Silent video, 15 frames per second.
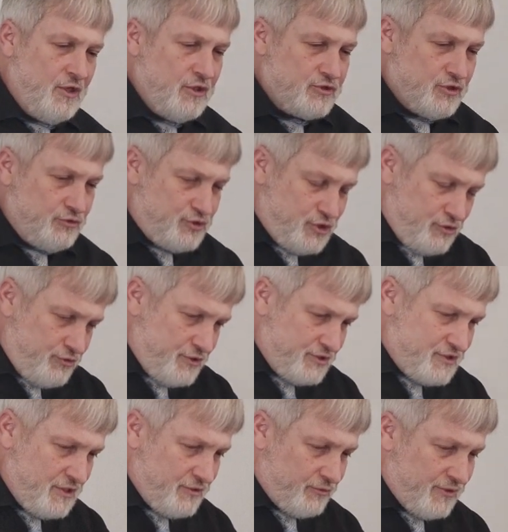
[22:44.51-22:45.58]
So
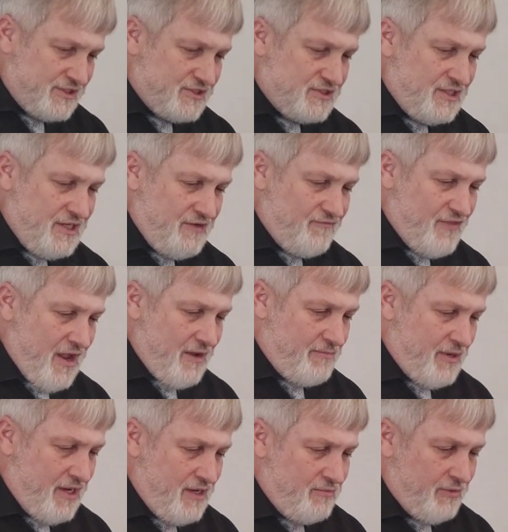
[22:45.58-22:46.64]
Judas had received that
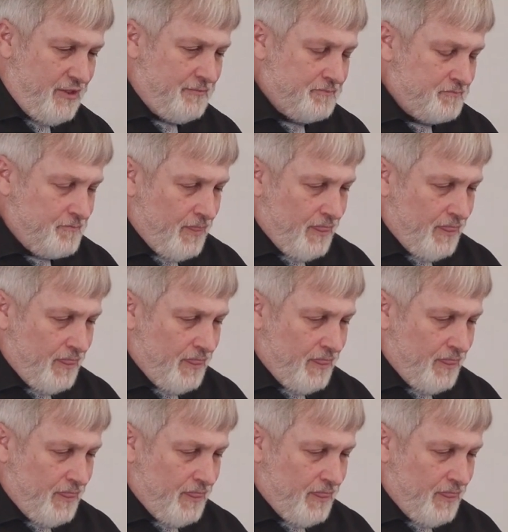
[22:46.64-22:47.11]
payment,